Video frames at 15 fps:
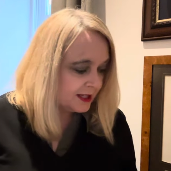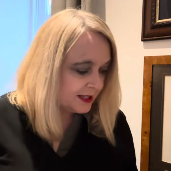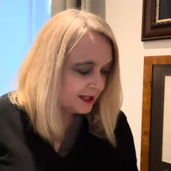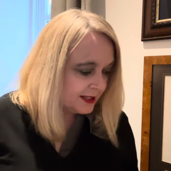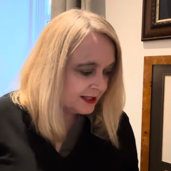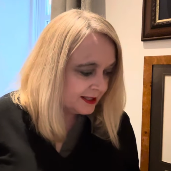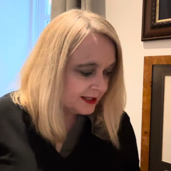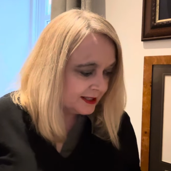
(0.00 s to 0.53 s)

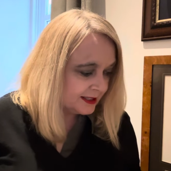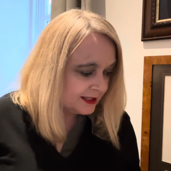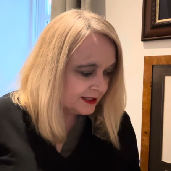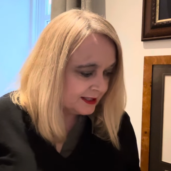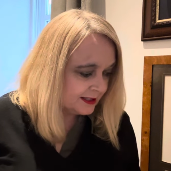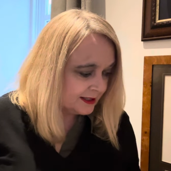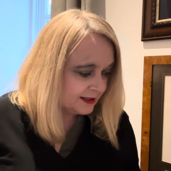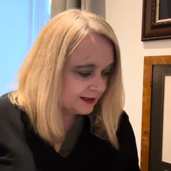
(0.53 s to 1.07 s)

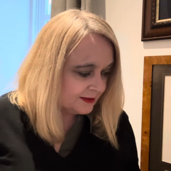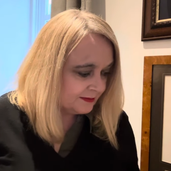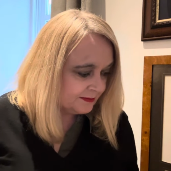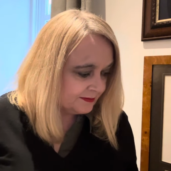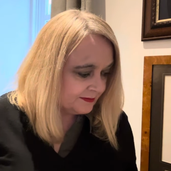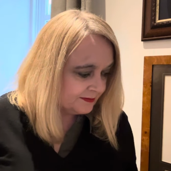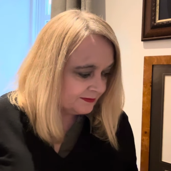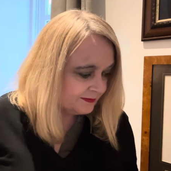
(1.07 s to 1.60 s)

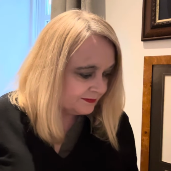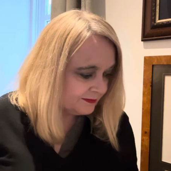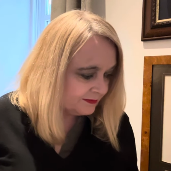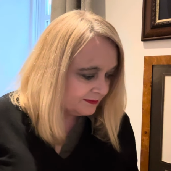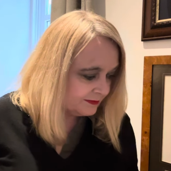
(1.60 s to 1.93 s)
(no one is talking)